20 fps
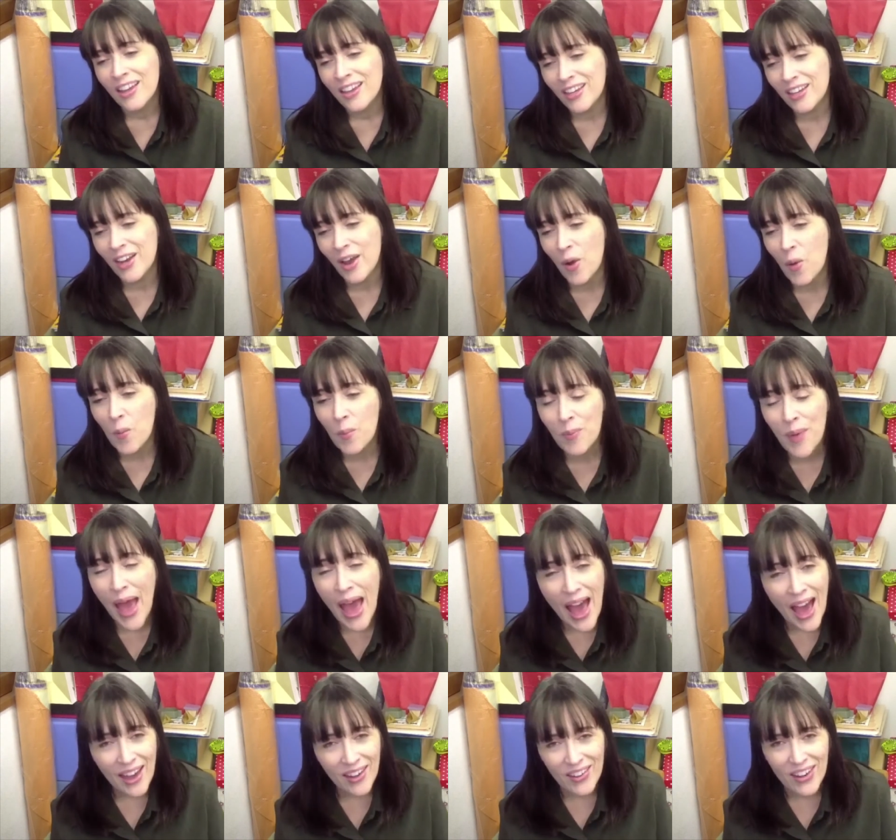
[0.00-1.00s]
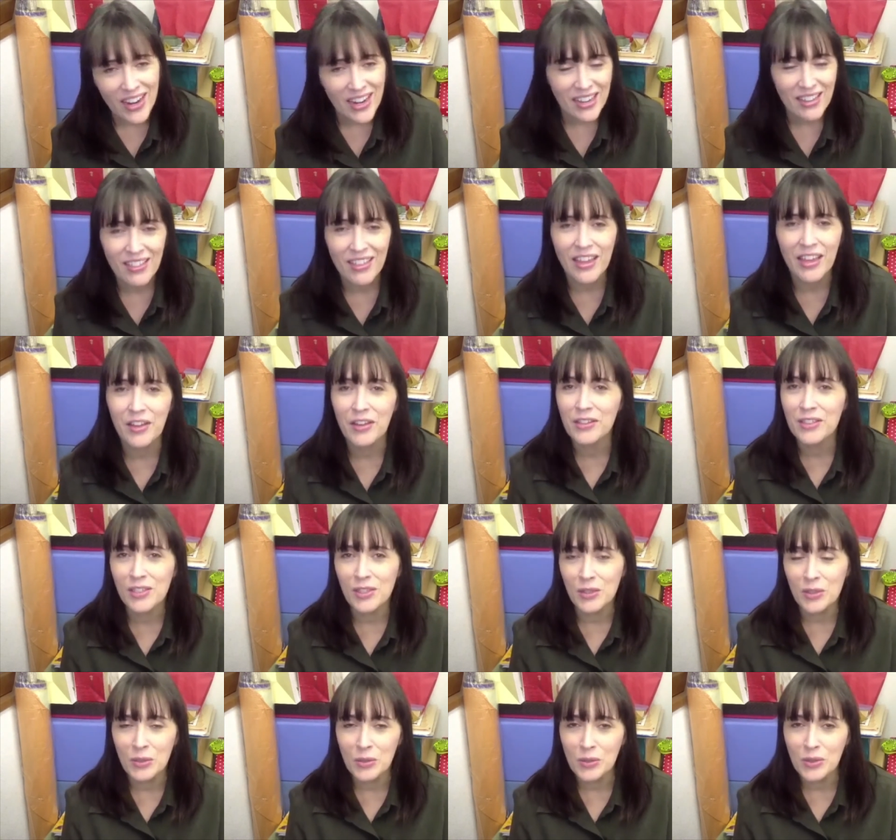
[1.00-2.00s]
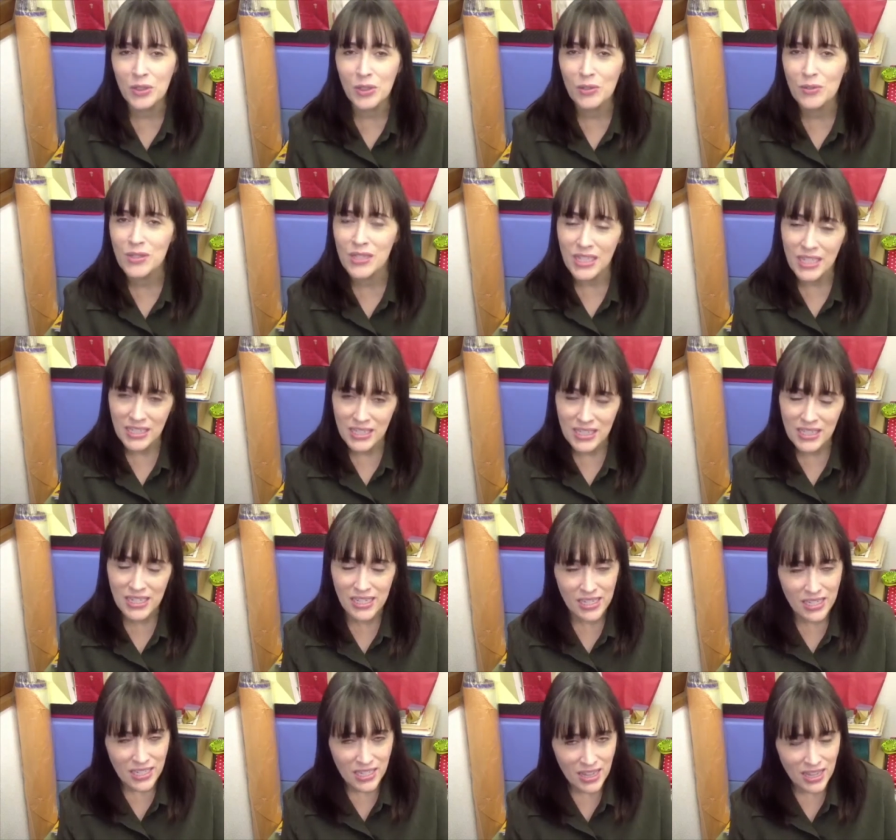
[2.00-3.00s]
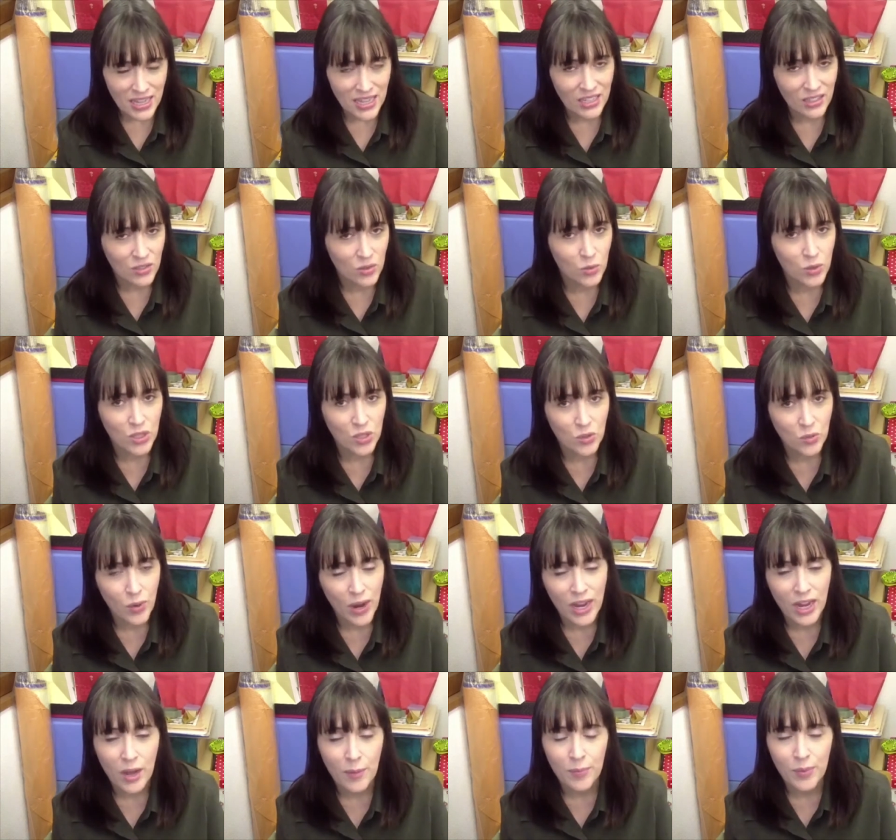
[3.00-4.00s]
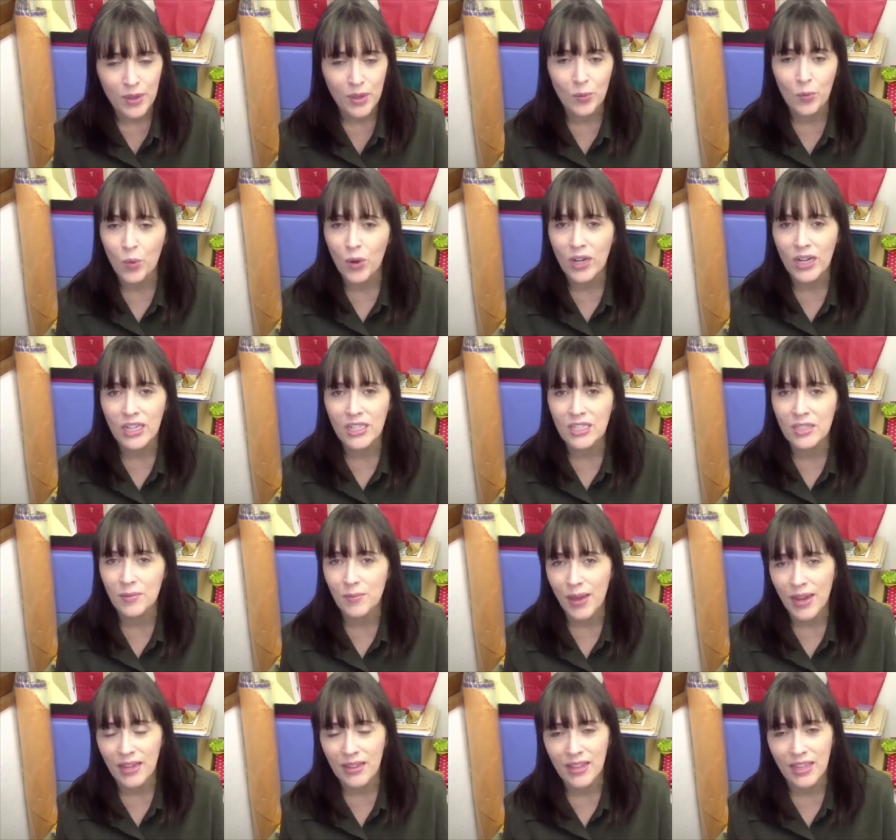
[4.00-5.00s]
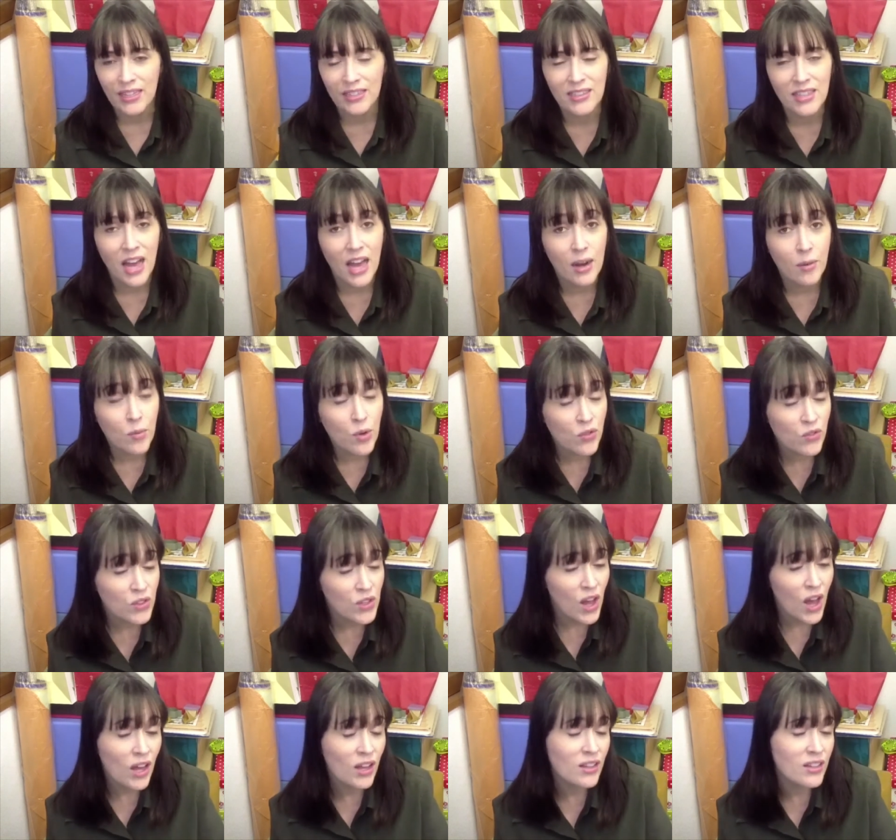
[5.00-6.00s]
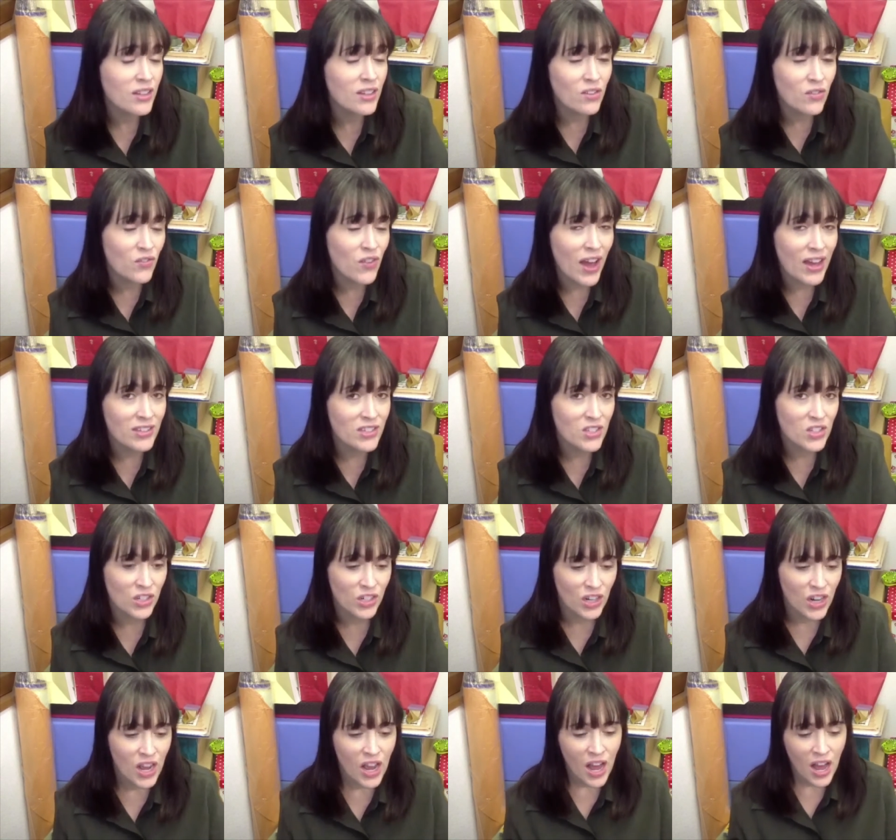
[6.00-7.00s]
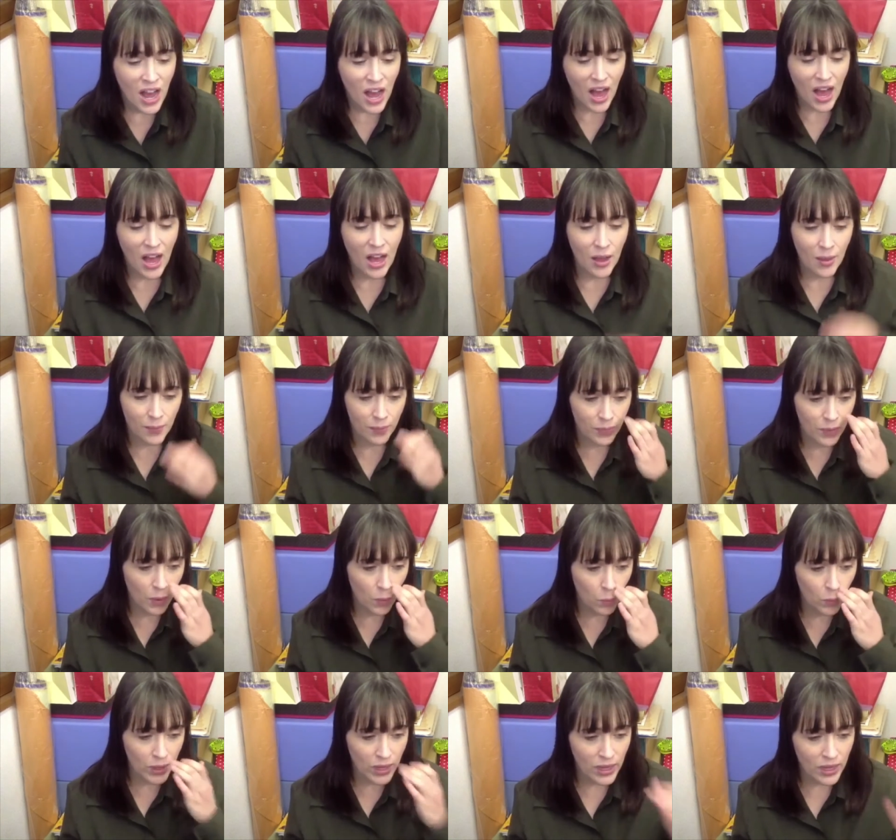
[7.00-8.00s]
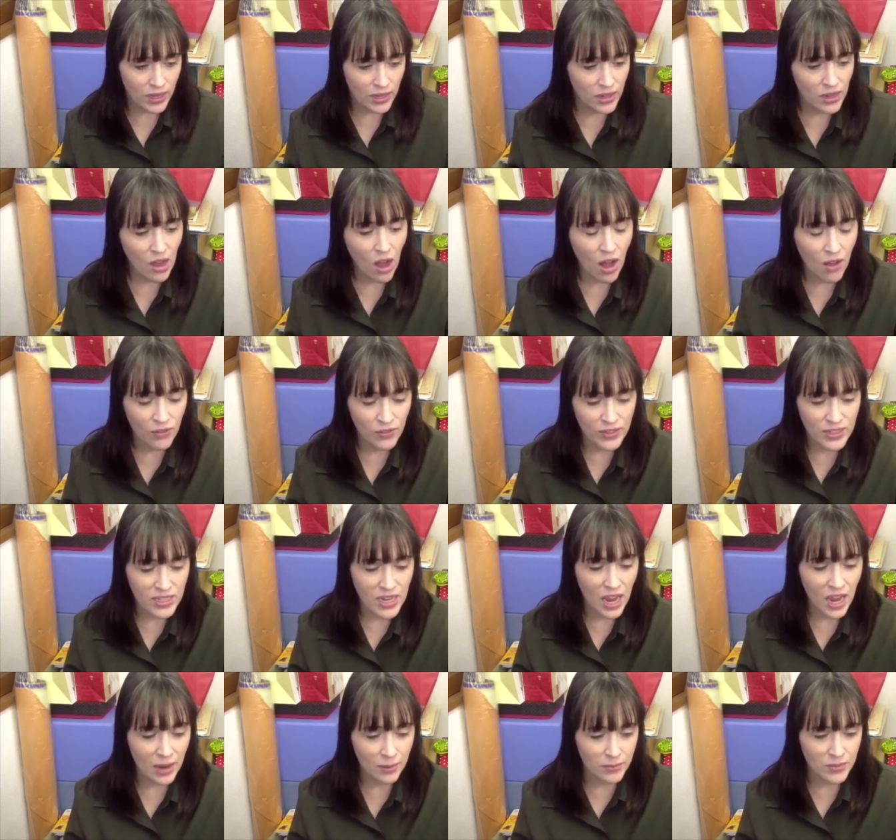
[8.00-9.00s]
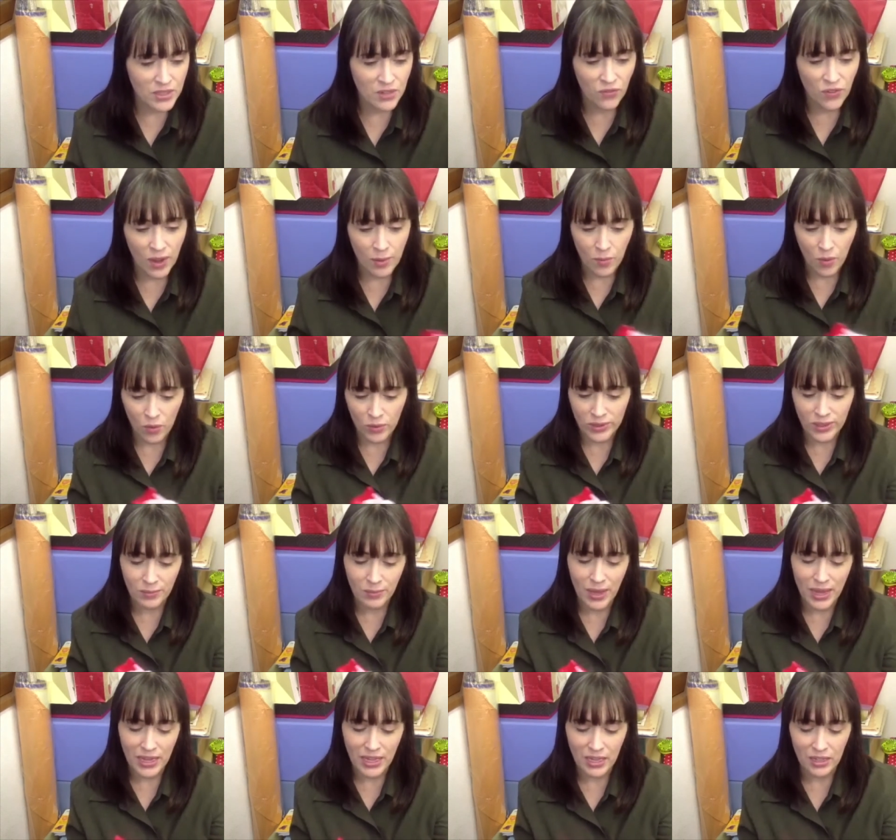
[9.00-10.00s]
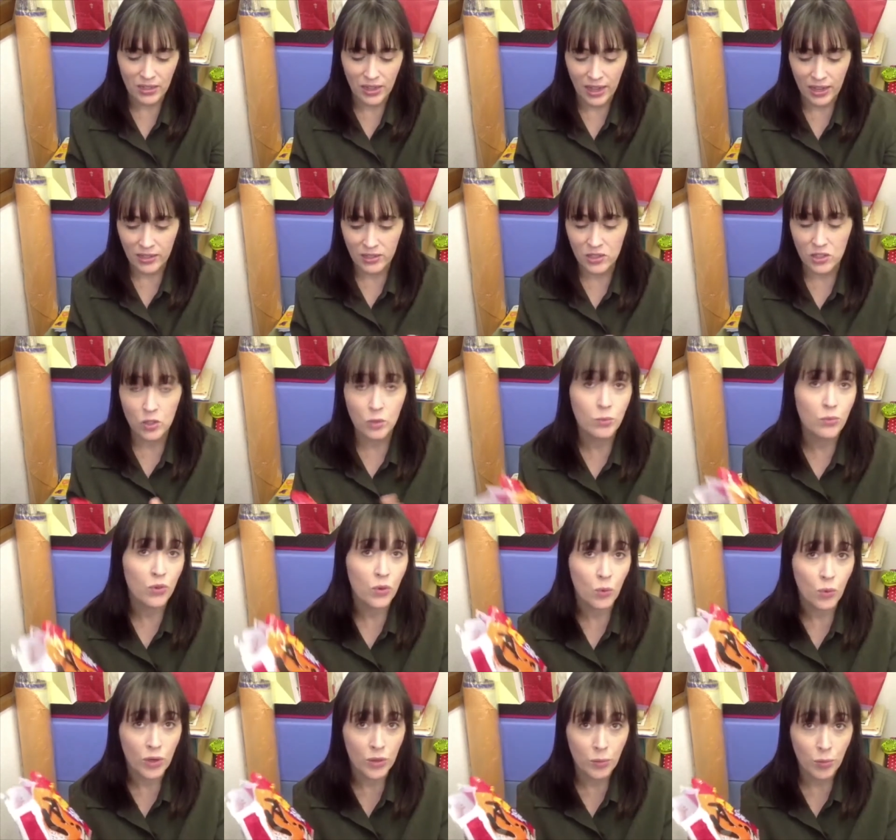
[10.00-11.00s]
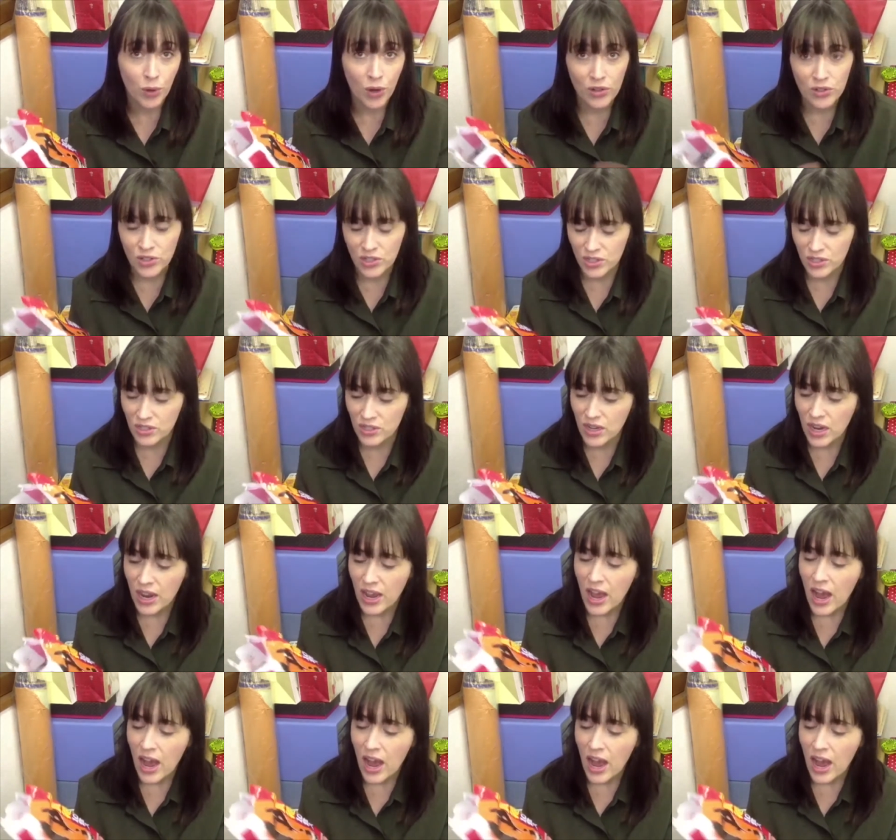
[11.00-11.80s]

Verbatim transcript: you know, bad or anything to use instant things when you wake up in the morning to make things kind of move along a little faster. We oftentimes, if I'm only making like soup for one person,